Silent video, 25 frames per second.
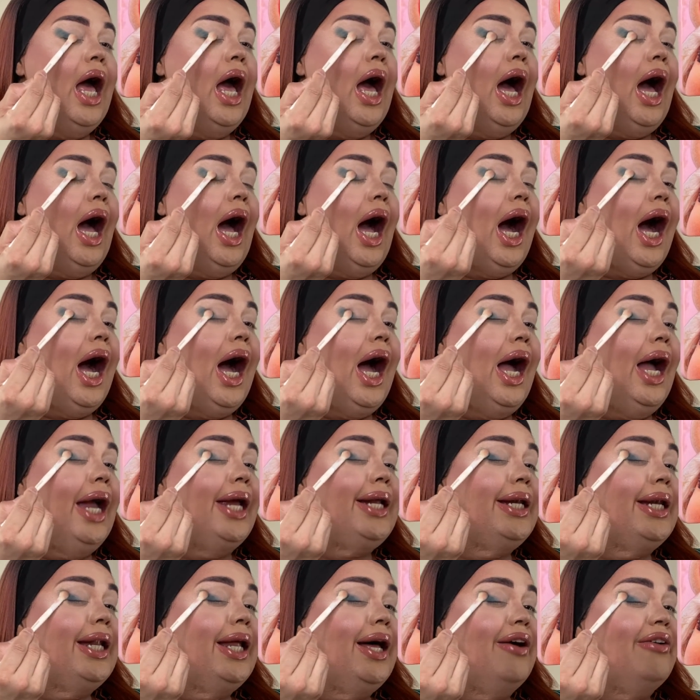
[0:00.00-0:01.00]
I
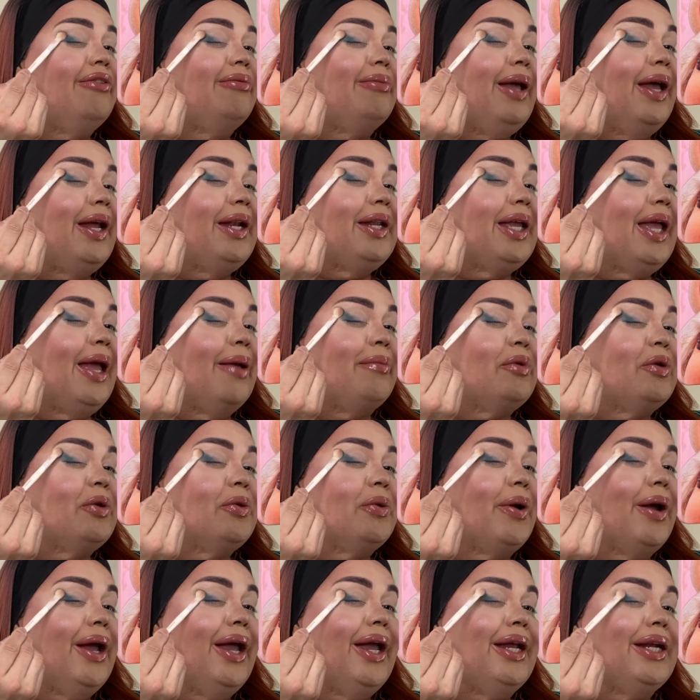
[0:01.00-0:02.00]
love Manny
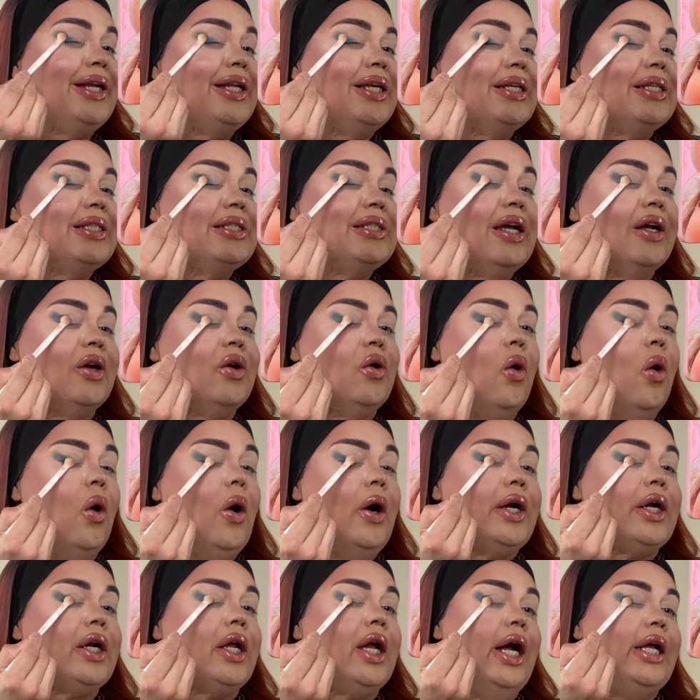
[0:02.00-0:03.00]
MUA and his
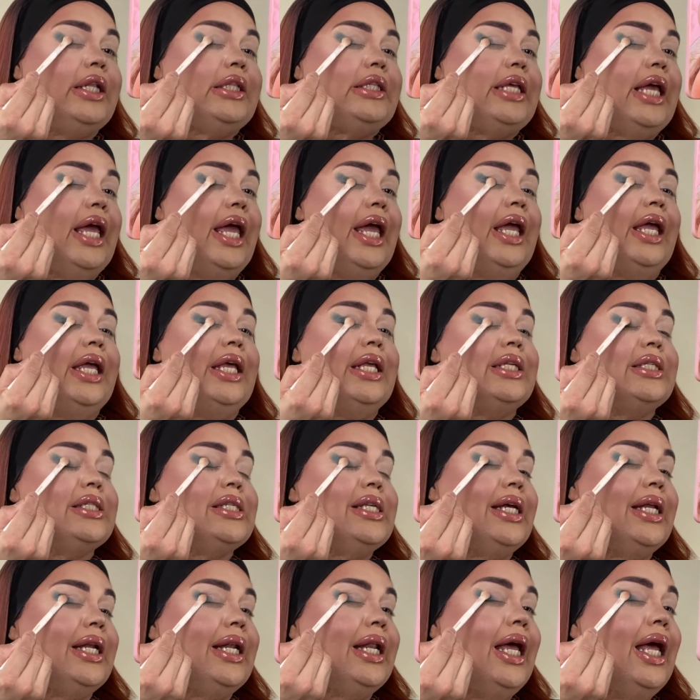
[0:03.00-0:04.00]
Gorga days
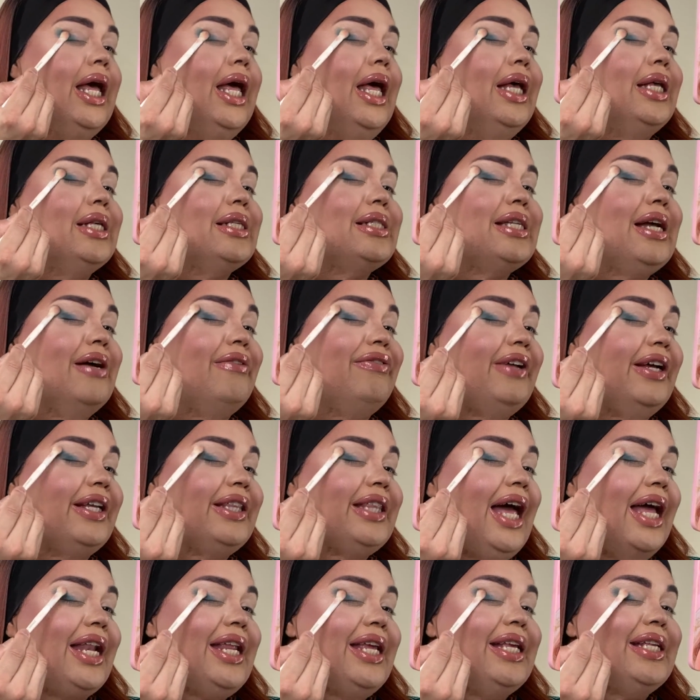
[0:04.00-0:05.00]
and stuff like
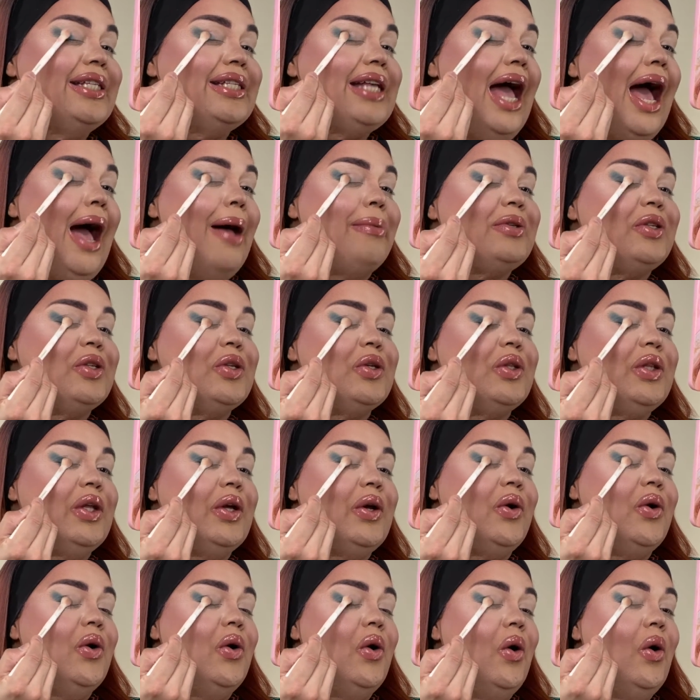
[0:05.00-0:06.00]
that. He's absolutely
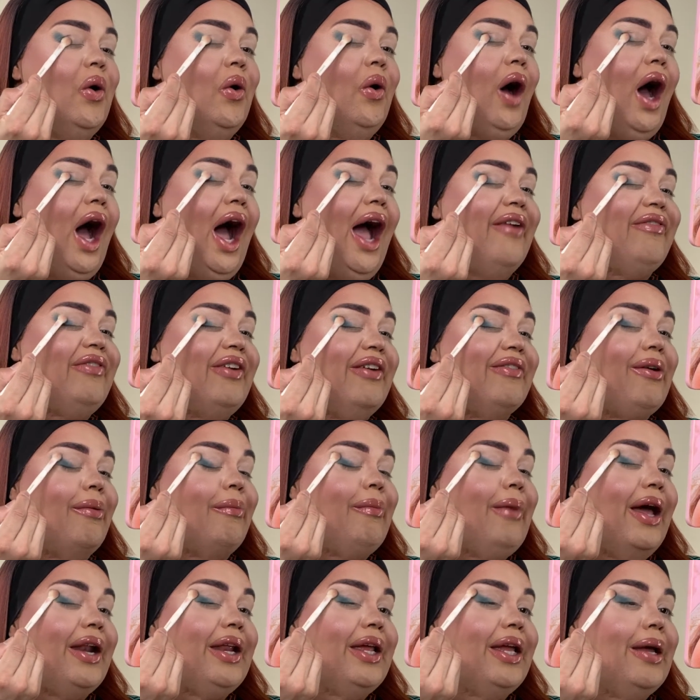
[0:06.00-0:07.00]
cool. I've never
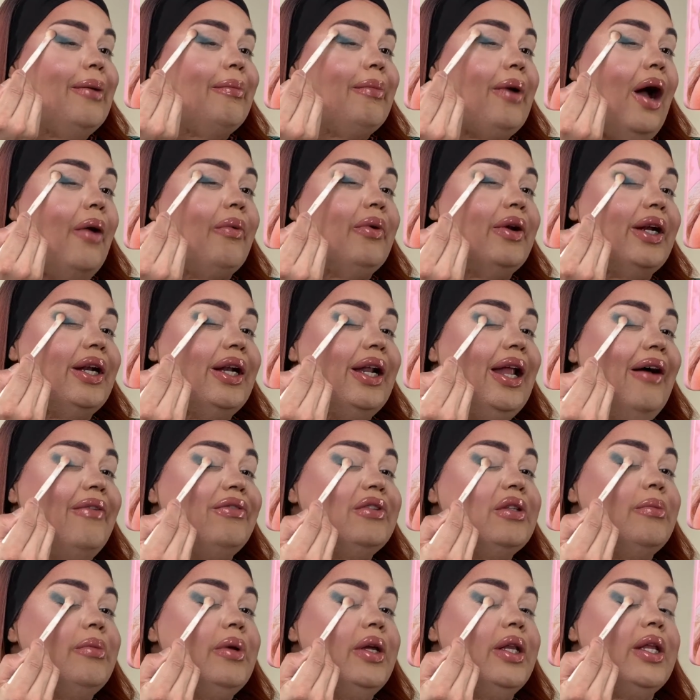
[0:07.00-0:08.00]
met him. I would
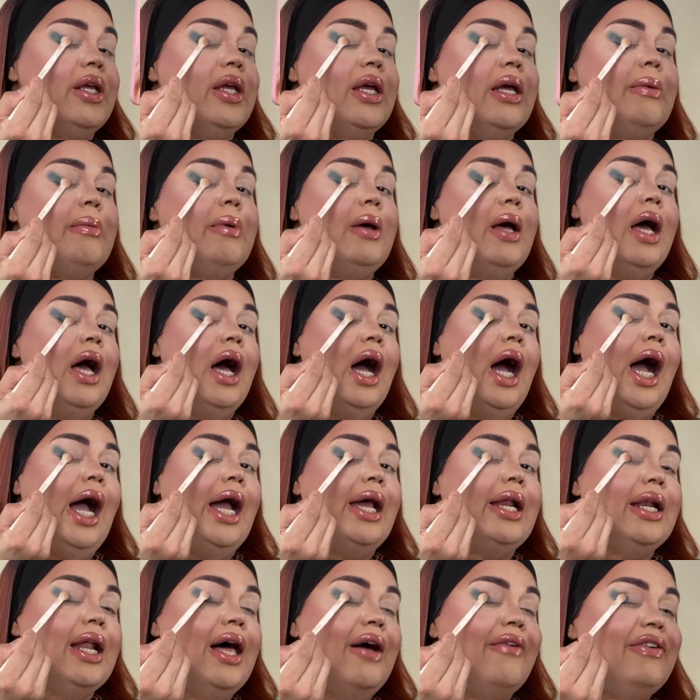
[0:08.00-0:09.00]
love to meet him.
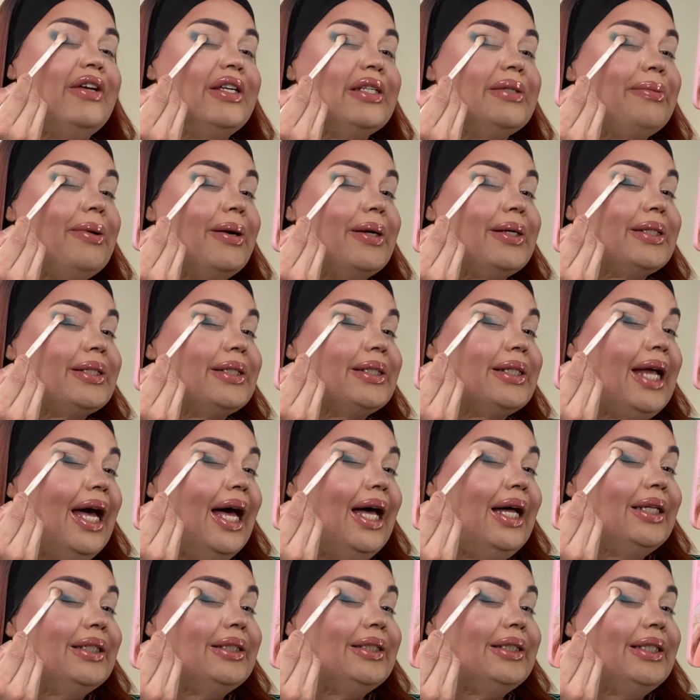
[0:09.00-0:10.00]
I love his
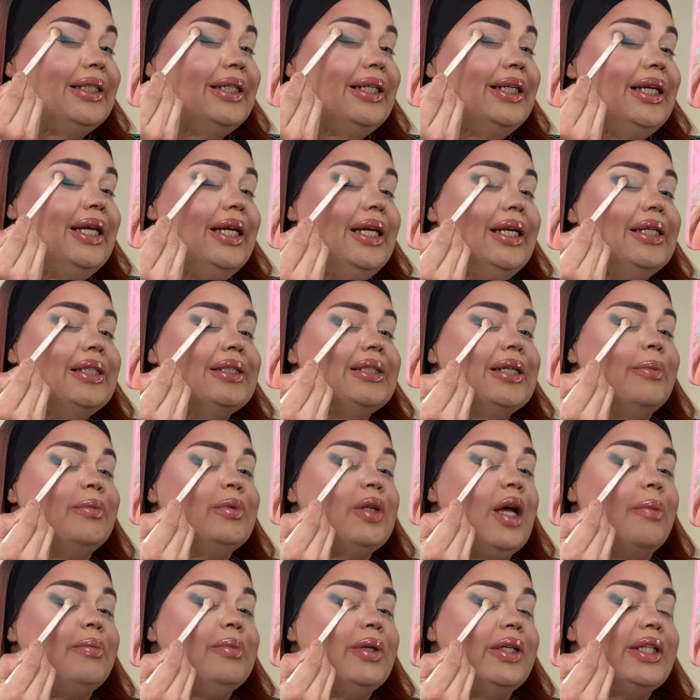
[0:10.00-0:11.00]
personality.
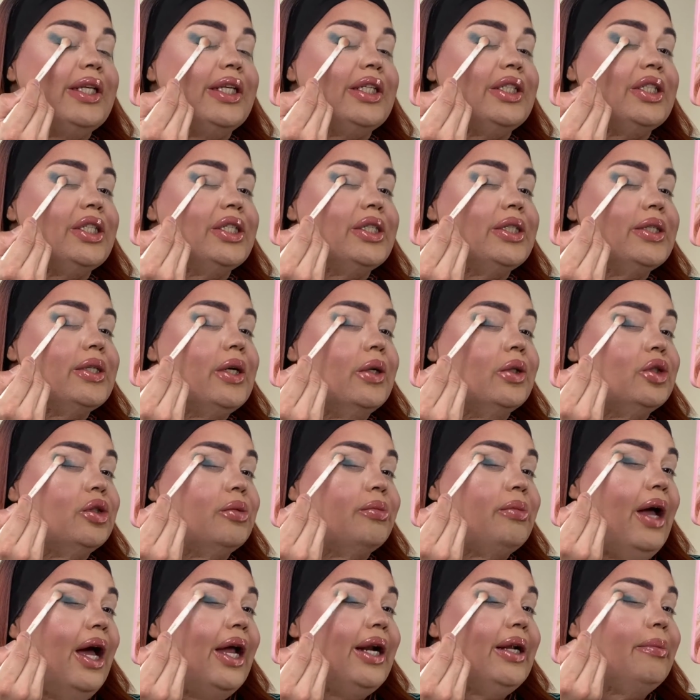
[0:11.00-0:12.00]
Sometimes I think she's so
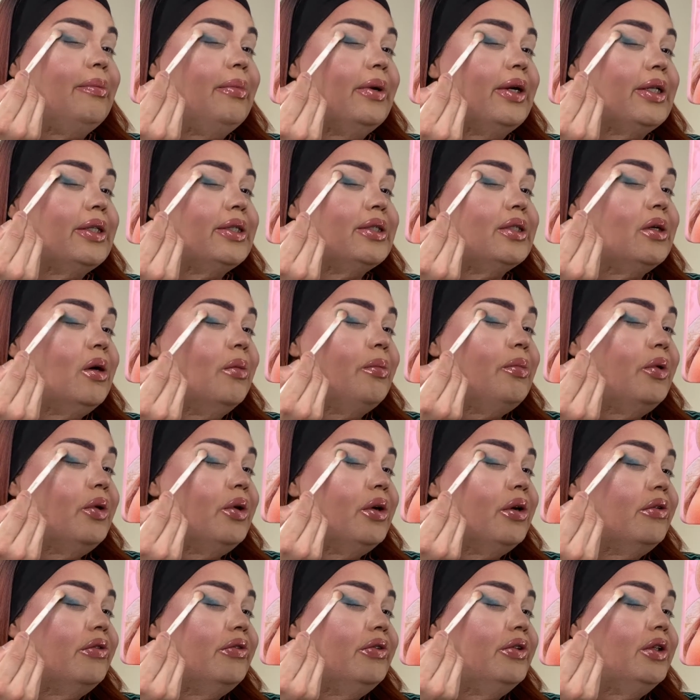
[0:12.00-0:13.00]
dramatic, but it's so
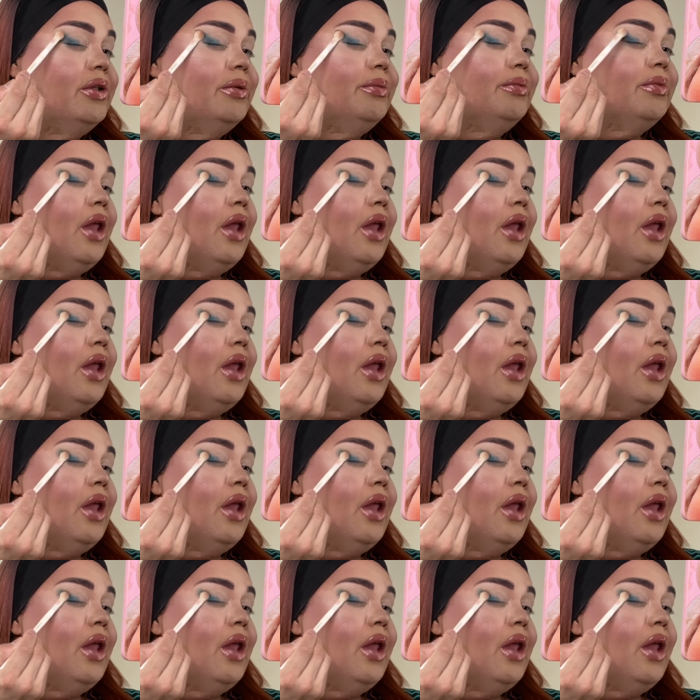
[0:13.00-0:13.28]
beautiful.